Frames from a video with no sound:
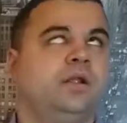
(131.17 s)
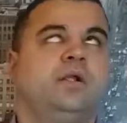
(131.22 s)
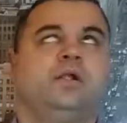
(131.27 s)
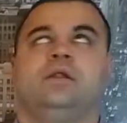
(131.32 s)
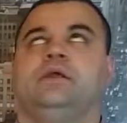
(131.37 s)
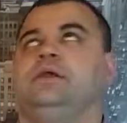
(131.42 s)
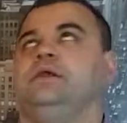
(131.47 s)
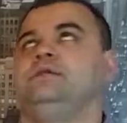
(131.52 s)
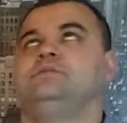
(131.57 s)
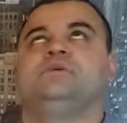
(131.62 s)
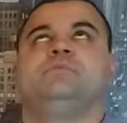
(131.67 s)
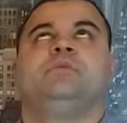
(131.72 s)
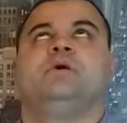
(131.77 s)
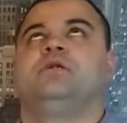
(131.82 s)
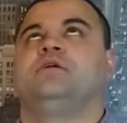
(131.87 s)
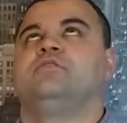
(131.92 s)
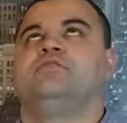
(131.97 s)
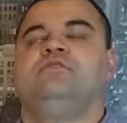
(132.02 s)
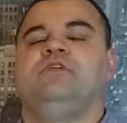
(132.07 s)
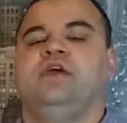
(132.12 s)
Clearly,
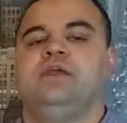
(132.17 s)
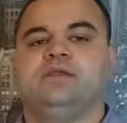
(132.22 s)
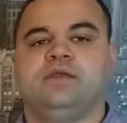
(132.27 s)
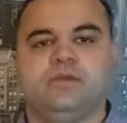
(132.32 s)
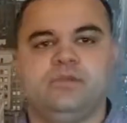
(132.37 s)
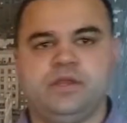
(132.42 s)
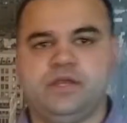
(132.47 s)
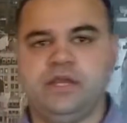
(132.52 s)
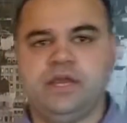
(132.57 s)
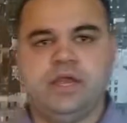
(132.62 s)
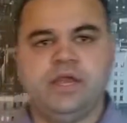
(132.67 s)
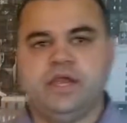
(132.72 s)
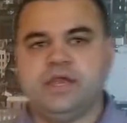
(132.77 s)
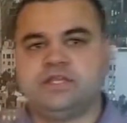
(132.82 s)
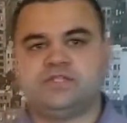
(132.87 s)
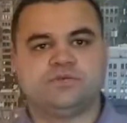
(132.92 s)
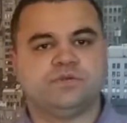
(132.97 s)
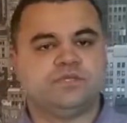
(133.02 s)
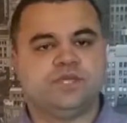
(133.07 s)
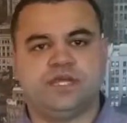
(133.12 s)
he's a better fit. I
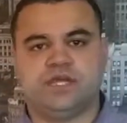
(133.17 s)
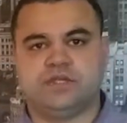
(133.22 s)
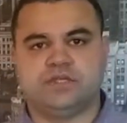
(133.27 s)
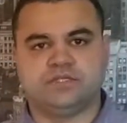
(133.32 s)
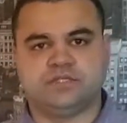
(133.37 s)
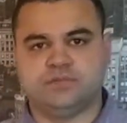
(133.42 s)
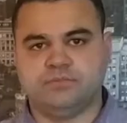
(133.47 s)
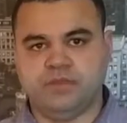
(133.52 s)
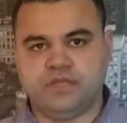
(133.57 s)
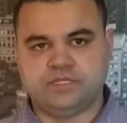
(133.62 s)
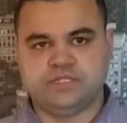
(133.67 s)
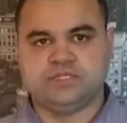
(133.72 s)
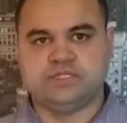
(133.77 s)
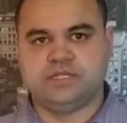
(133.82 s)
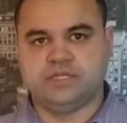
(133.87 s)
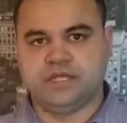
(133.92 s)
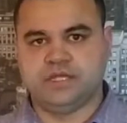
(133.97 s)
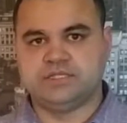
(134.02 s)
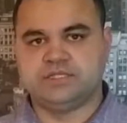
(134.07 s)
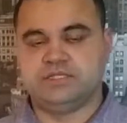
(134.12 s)
mean, it's ridiculous the
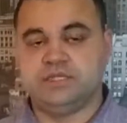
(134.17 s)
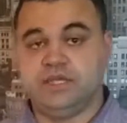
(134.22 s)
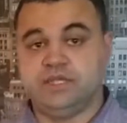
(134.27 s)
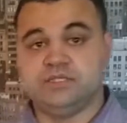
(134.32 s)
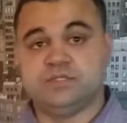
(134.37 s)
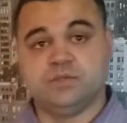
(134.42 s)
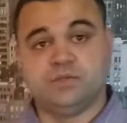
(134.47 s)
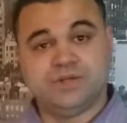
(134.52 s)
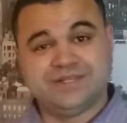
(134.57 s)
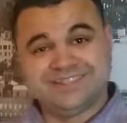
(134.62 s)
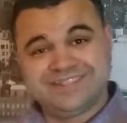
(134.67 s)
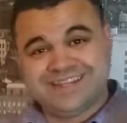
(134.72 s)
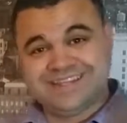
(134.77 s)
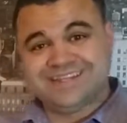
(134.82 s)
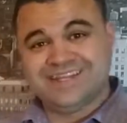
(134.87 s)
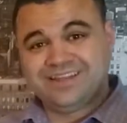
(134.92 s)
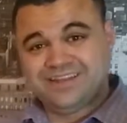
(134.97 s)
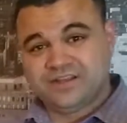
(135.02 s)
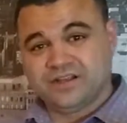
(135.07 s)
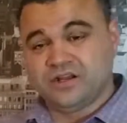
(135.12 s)
message that that sends. And
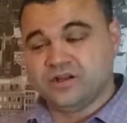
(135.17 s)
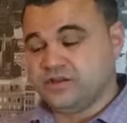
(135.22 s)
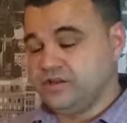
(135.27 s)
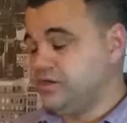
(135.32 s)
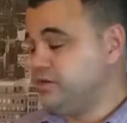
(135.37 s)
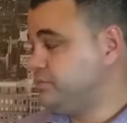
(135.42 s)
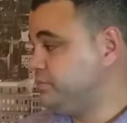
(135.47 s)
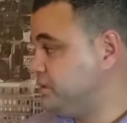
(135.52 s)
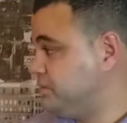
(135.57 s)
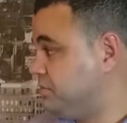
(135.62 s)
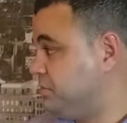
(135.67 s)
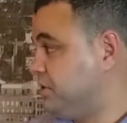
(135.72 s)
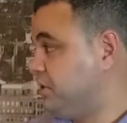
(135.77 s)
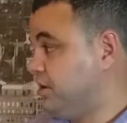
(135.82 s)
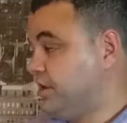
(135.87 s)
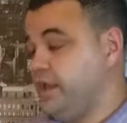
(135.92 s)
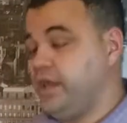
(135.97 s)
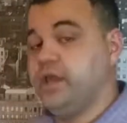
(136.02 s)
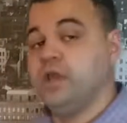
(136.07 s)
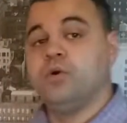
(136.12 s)
what's that telling our young
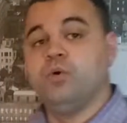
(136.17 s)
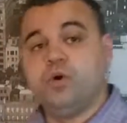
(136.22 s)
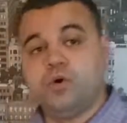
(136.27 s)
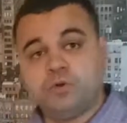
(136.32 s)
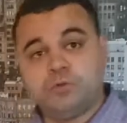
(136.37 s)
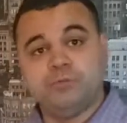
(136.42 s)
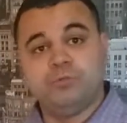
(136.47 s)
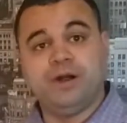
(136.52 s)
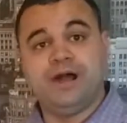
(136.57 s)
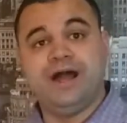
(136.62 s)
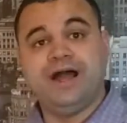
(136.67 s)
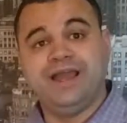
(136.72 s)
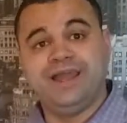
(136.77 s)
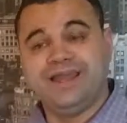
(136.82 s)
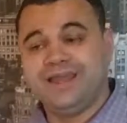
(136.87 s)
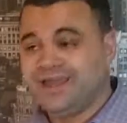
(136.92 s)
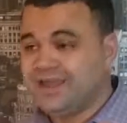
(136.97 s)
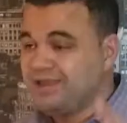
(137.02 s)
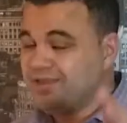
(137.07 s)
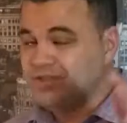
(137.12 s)
people? Hey, go out and
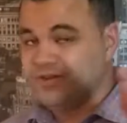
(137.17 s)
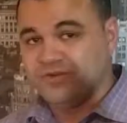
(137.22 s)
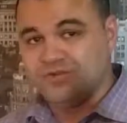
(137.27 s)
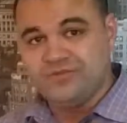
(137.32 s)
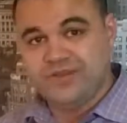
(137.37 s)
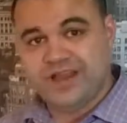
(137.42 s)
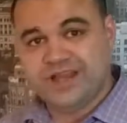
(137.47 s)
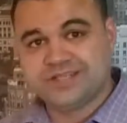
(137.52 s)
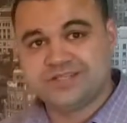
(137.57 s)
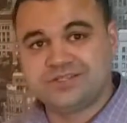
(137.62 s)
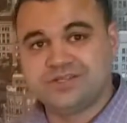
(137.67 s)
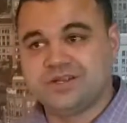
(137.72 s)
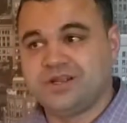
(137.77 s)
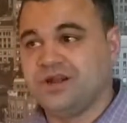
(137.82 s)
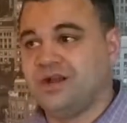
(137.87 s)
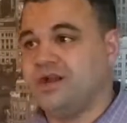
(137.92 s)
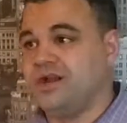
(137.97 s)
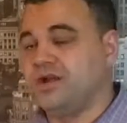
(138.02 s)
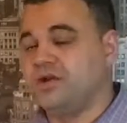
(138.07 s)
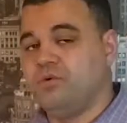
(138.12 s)
buy the
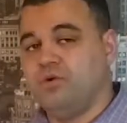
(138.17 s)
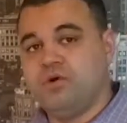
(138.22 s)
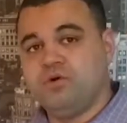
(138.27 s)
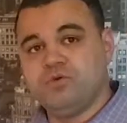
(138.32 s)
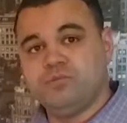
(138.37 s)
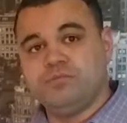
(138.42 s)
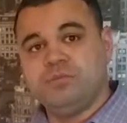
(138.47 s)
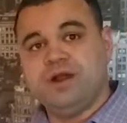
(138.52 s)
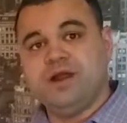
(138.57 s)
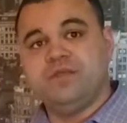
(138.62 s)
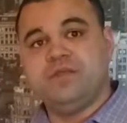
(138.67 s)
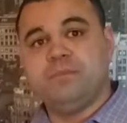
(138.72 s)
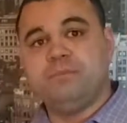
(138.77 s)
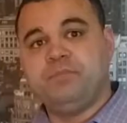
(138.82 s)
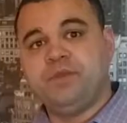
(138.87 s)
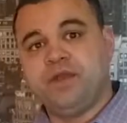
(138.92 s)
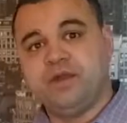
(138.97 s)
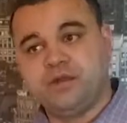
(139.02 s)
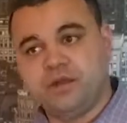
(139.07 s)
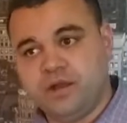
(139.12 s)
faster car. Go out and
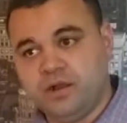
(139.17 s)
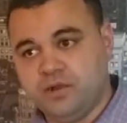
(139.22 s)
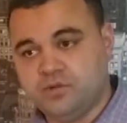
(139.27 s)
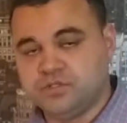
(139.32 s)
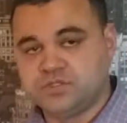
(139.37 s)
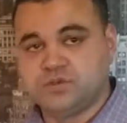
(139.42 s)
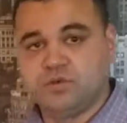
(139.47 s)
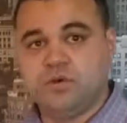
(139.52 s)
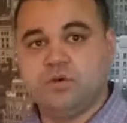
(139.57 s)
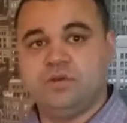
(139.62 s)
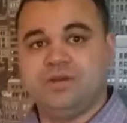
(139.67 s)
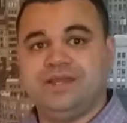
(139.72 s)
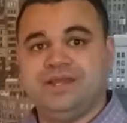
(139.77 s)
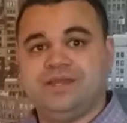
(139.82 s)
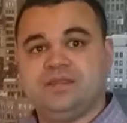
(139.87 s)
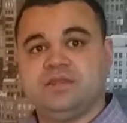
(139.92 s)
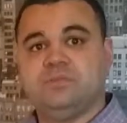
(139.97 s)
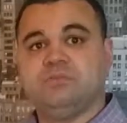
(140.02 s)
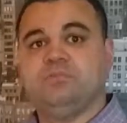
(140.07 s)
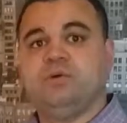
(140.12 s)
buy the bigger house.
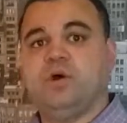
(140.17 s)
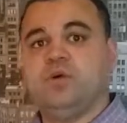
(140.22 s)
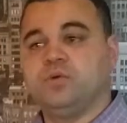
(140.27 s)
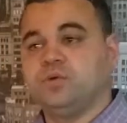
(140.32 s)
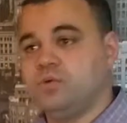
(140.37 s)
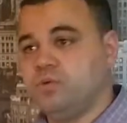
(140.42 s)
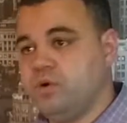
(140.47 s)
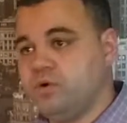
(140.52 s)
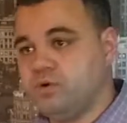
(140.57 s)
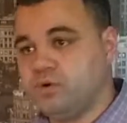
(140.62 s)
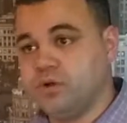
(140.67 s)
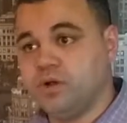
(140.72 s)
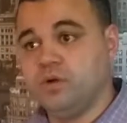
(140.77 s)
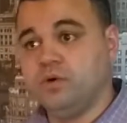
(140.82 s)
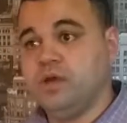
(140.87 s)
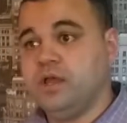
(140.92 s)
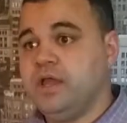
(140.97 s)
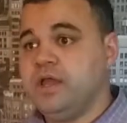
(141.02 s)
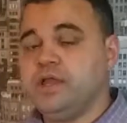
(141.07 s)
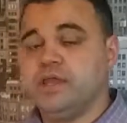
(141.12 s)
Go out and get the boat. Go
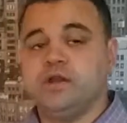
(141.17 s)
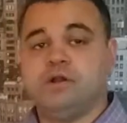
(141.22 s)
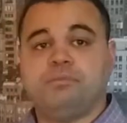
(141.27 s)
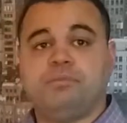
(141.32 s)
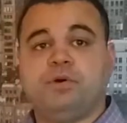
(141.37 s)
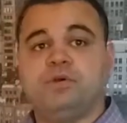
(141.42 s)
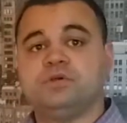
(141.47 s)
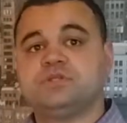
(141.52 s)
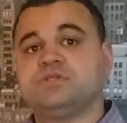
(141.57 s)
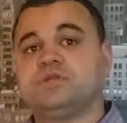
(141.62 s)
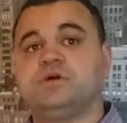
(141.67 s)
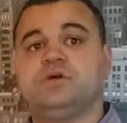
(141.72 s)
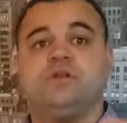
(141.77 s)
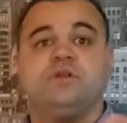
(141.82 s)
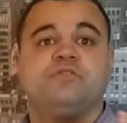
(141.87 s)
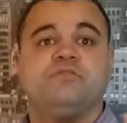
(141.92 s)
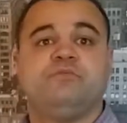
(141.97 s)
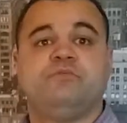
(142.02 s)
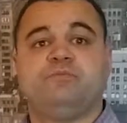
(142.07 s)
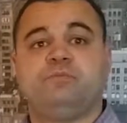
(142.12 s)
out and go, you know,
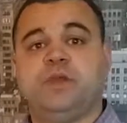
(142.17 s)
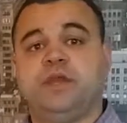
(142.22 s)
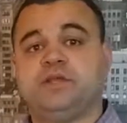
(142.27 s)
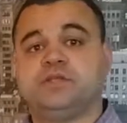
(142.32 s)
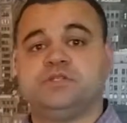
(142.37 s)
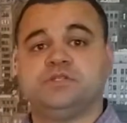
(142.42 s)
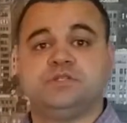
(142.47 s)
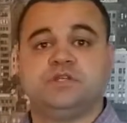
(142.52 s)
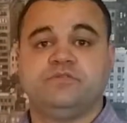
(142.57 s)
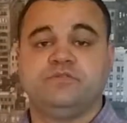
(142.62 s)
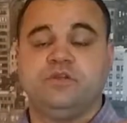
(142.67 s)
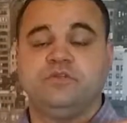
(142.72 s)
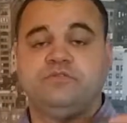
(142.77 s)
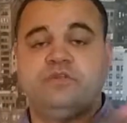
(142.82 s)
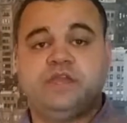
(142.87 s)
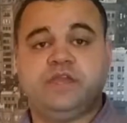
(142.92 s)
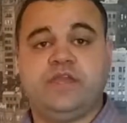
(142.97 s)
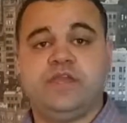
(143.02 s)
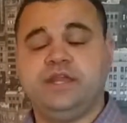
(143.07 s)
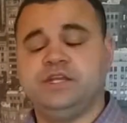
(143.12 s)
post all your pictures
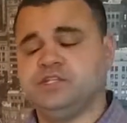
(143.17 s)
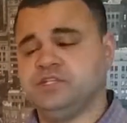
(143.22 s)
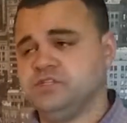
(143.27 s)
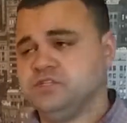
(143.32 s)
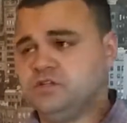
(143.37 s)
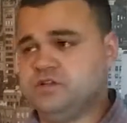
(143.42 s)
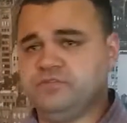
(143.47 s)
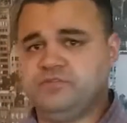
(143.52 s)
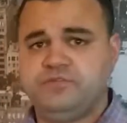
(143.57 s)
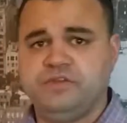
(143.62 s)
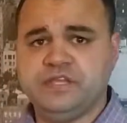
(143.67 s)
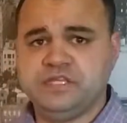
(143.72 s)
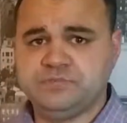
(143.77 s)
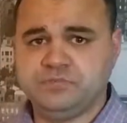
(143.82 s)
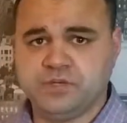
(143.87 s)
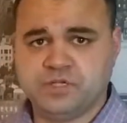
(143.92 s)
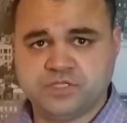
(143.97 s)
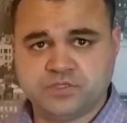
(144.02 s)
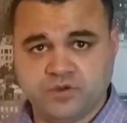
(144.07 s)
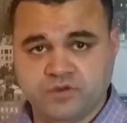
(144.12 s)
of your vacations on
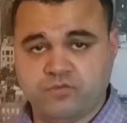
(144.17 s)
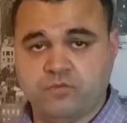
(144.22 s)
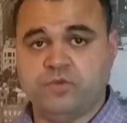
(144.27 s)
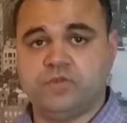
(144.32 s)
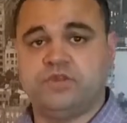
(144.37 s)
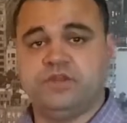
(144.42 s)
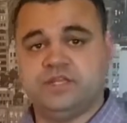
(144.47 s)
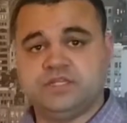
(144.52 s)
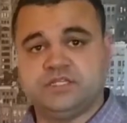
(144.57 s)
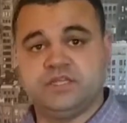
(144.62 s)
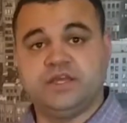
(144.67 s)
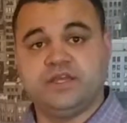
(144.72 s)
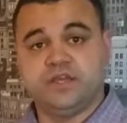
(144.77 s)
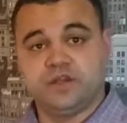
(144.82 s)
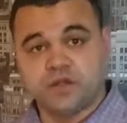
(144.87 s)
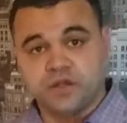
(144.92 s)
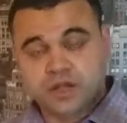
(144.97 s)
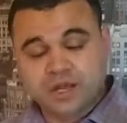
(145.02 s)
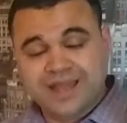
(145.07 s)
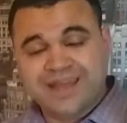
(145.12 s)
Facebook so everyone
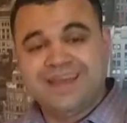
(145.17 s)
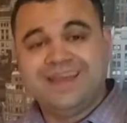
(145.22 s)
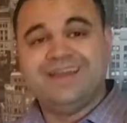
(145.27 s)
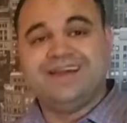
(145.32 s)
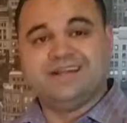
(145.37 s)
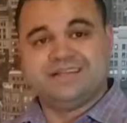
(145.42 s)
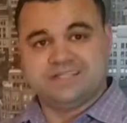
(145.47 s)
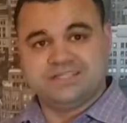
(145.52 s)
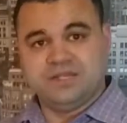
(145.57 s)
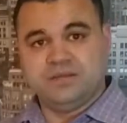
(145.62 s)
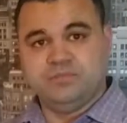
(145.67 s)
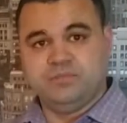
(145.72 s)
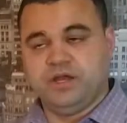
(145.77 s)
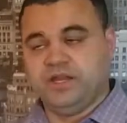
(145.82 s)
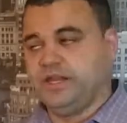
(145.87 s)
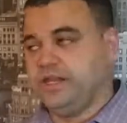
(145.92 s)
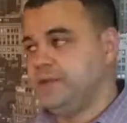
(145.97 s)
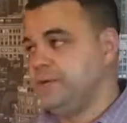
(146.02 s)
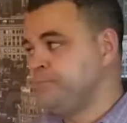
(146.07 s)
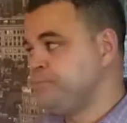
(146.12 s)
thinks that you're a
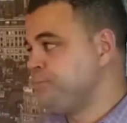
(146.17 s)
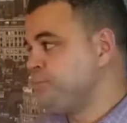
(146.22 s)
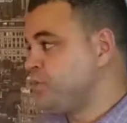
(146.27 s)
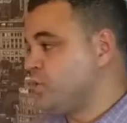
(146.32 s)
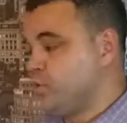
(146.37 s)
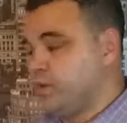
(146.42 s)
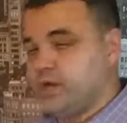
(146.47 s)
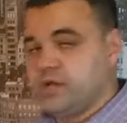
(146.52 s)
somebody.